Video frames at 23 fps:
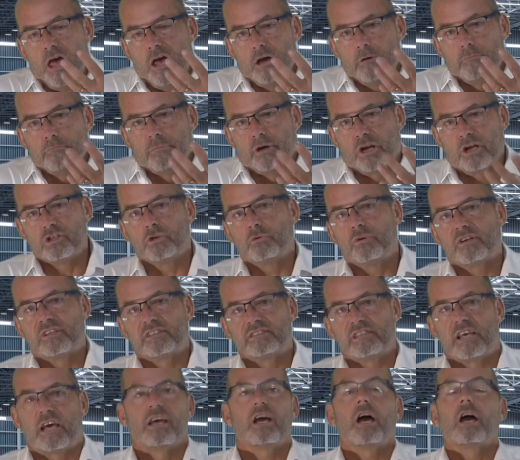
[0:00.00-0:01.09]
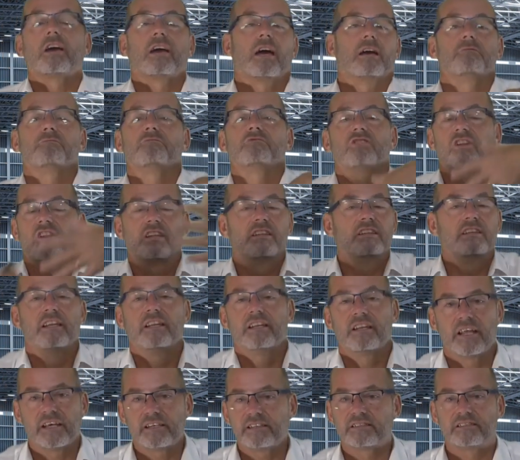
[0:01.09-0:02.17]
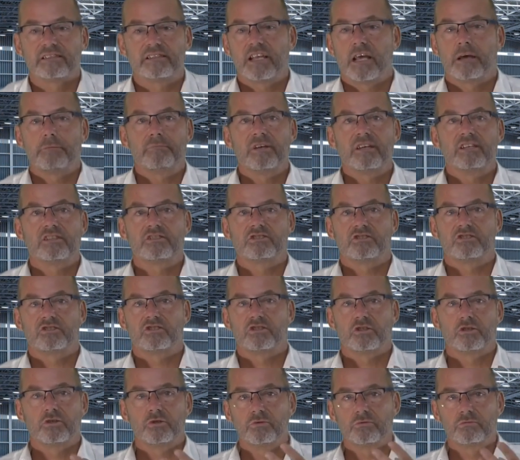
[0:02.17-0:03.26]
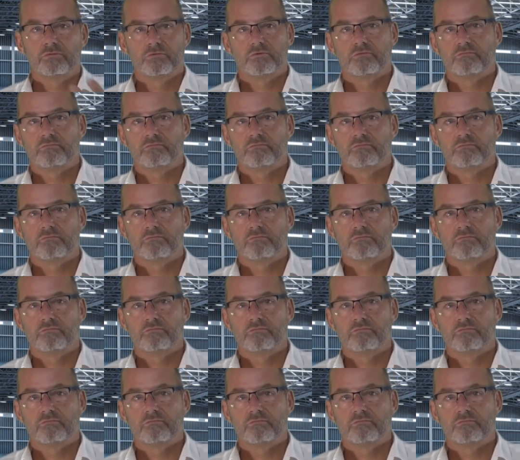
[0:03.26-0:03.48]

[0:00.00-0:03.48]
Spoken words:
But I do want to say, okay, so then the next step is to